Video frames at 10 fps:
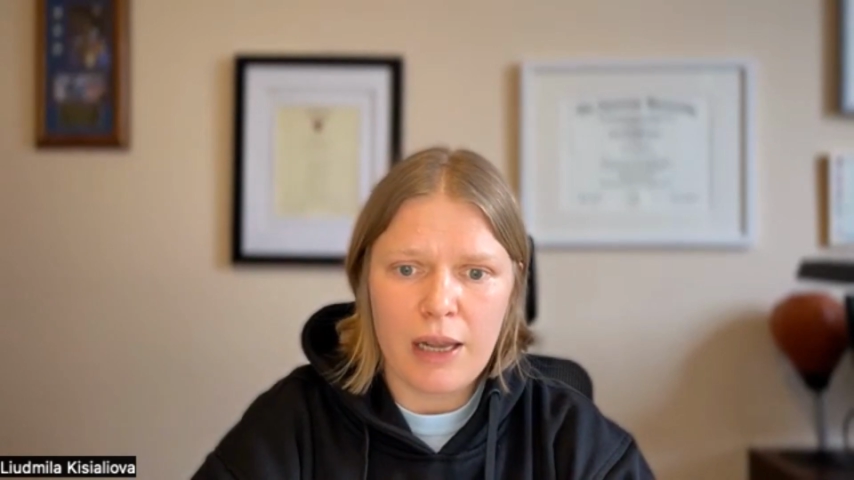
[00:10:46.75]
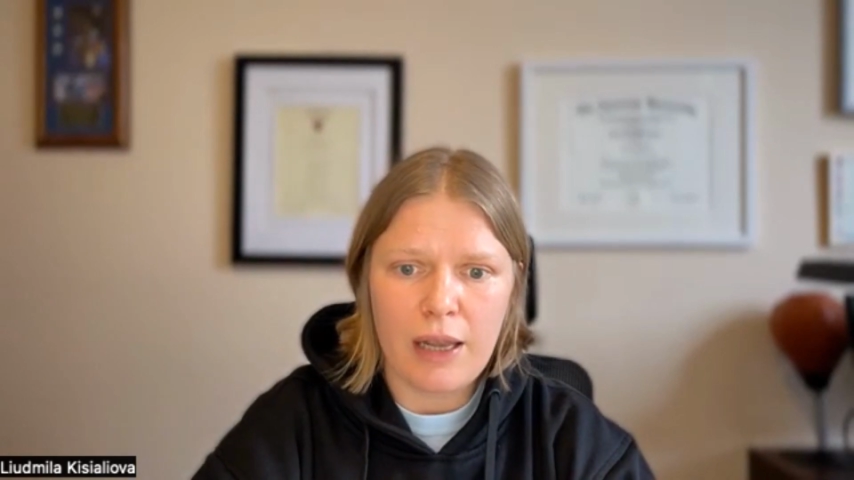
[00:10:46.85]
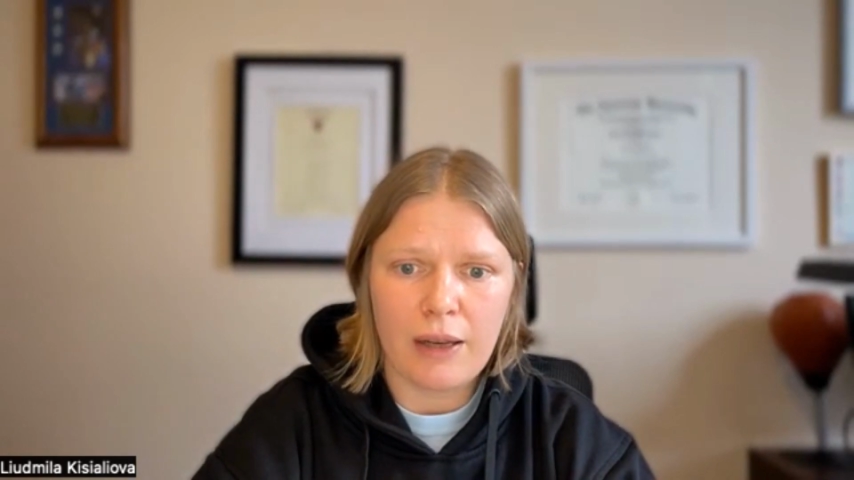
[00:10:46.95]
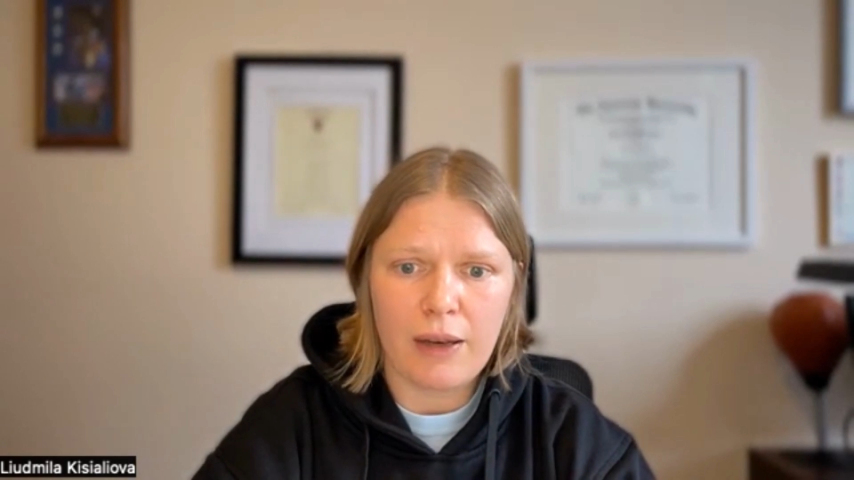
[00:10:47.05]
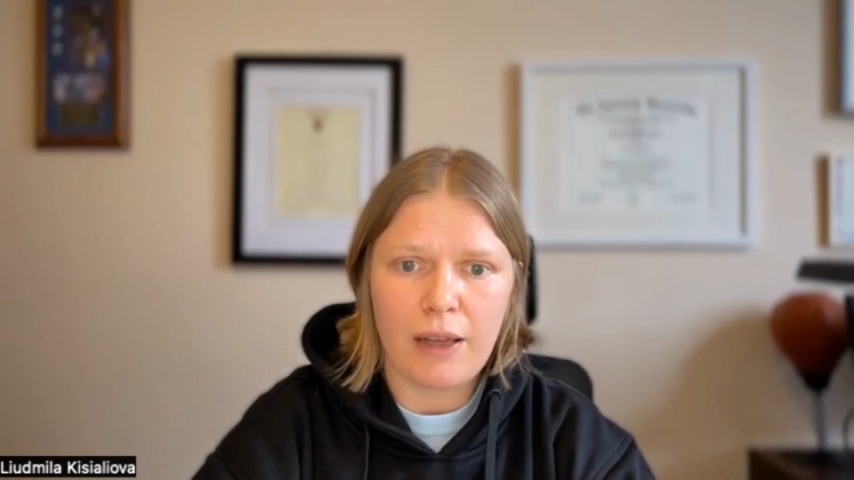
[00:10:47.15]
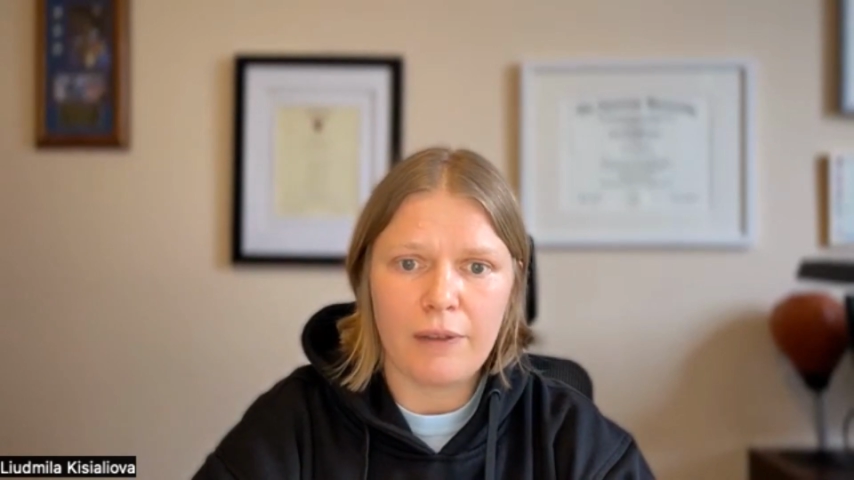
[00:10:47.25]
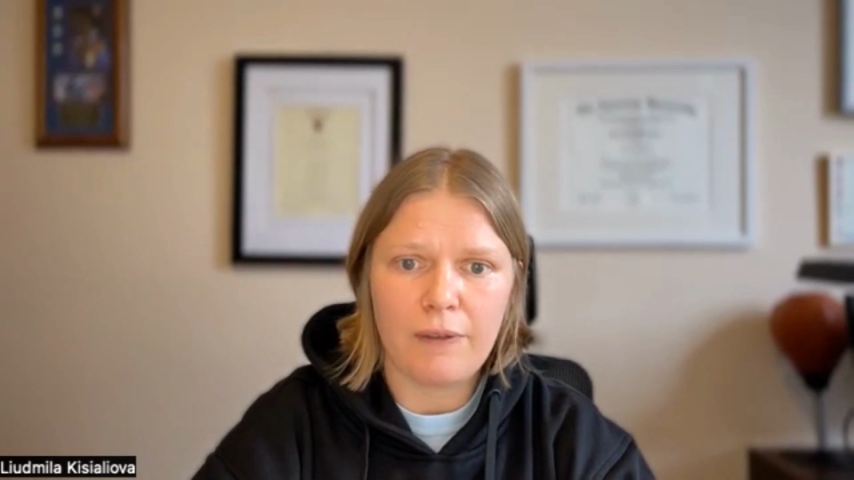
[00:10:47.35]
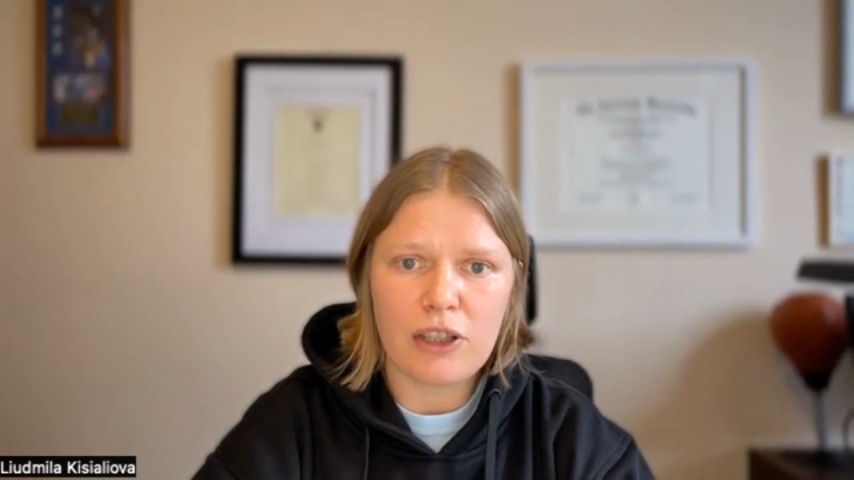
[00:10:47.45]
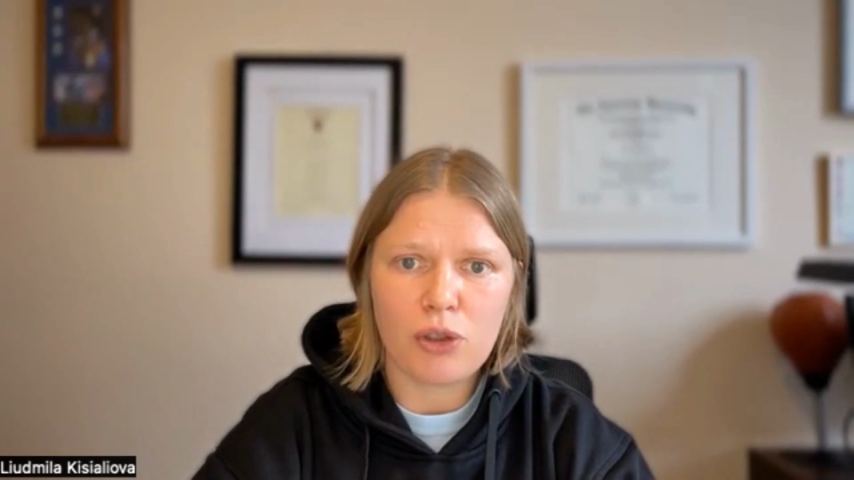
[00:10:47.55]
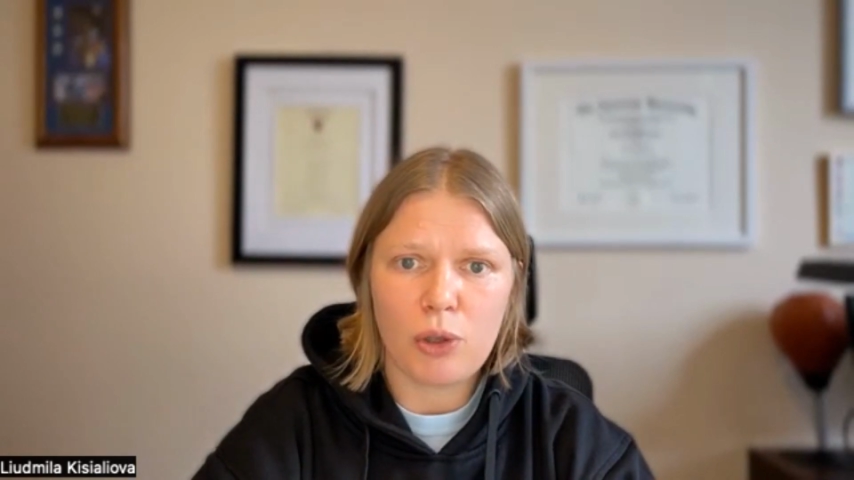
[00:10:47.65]
and the
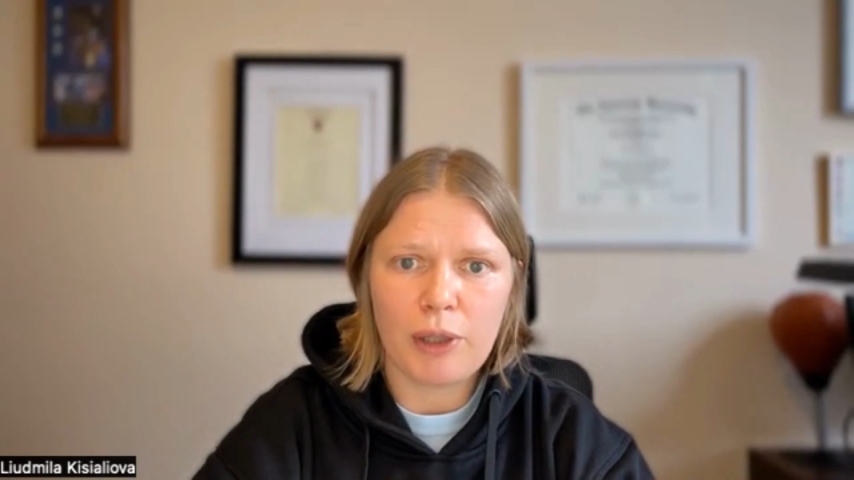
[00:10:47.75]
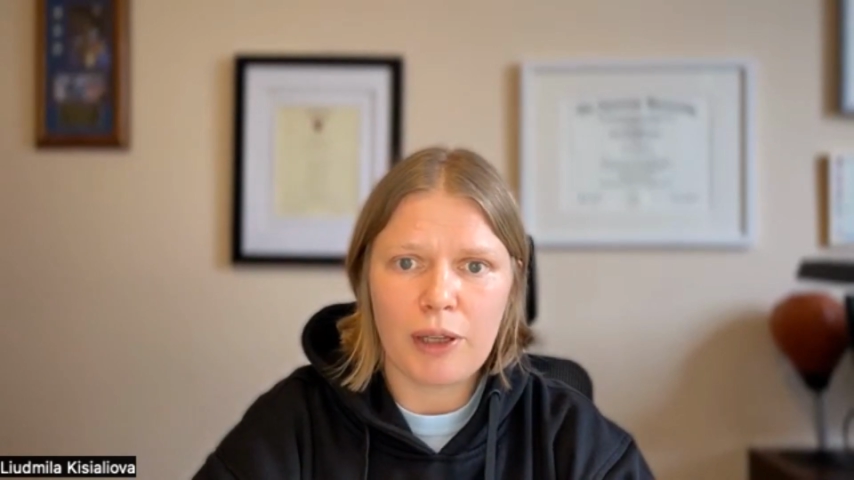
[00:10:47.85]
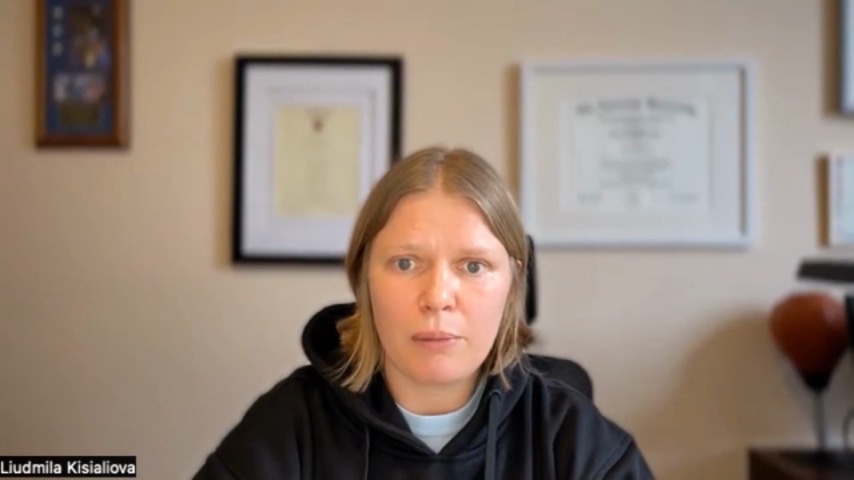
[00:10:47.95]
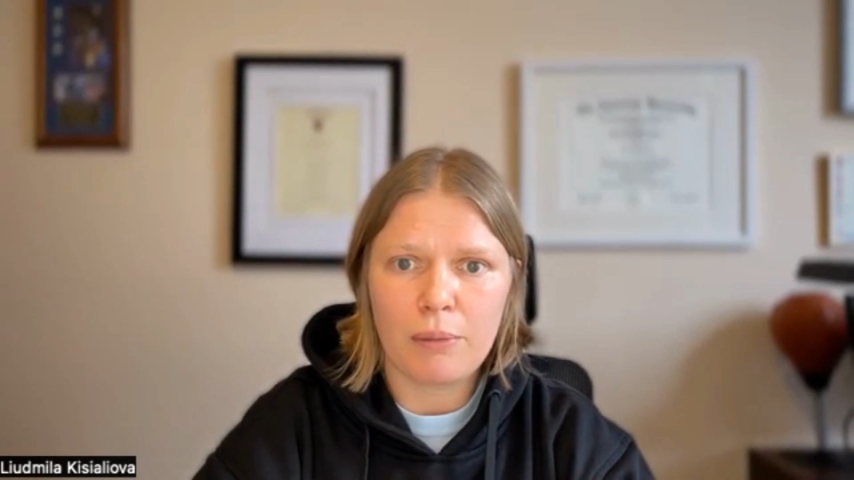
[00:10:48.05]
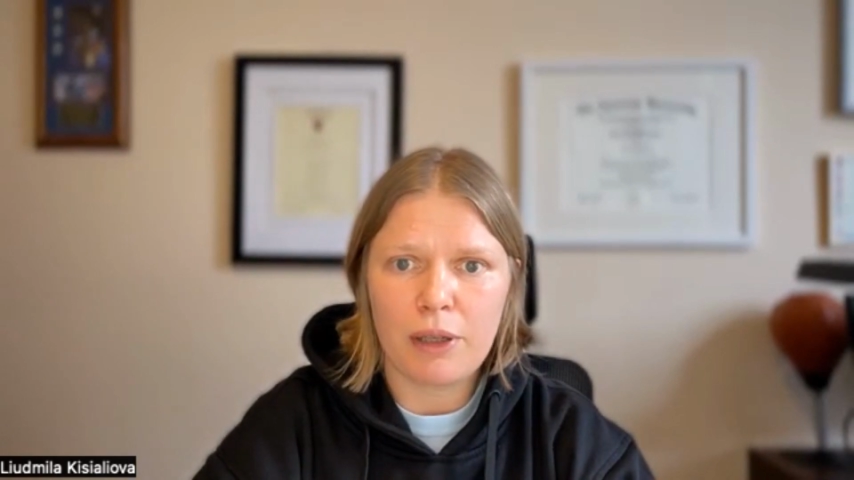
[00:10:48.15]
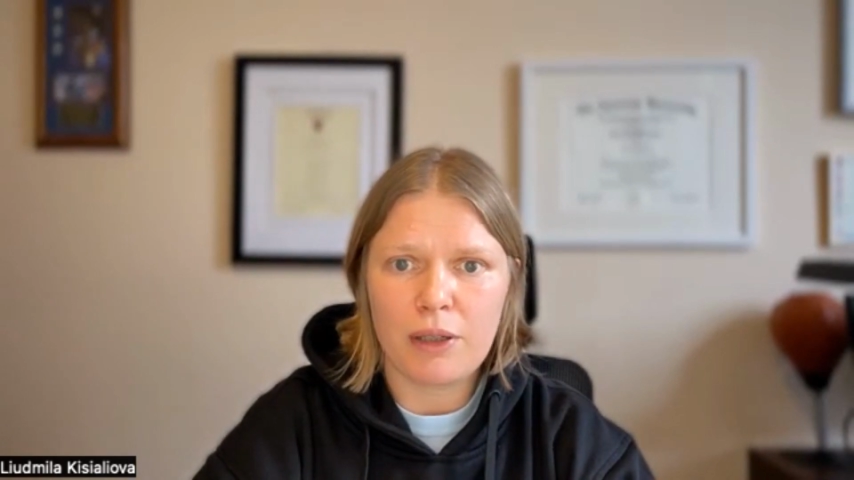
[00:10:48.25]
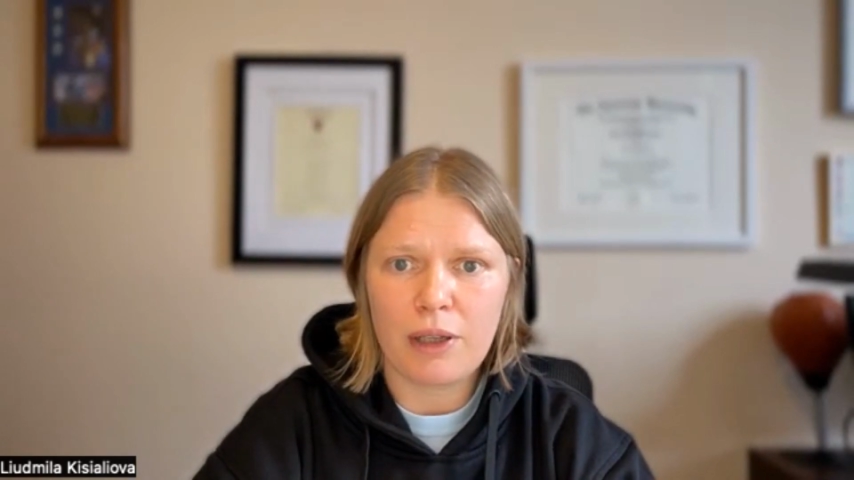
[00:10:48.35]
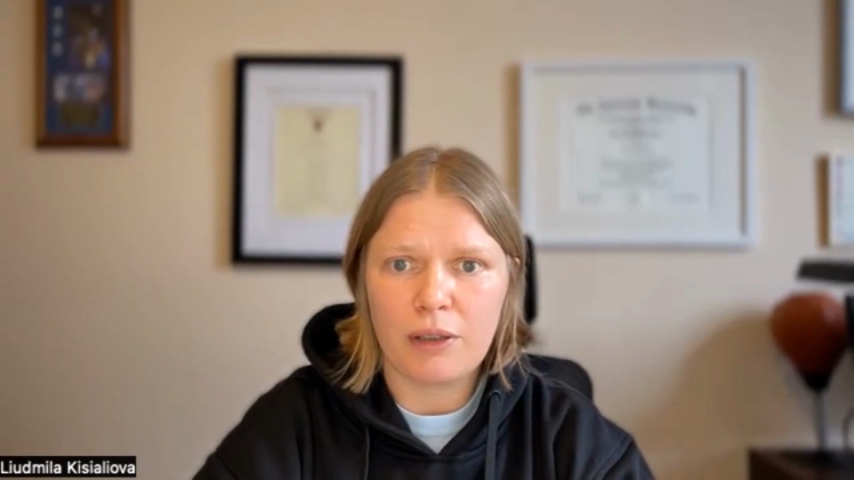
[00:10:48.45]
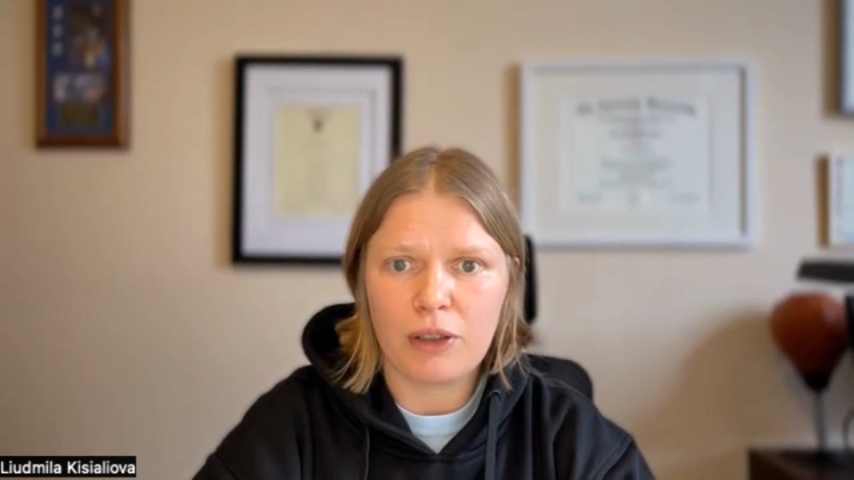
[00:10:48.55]
fast-growing companies can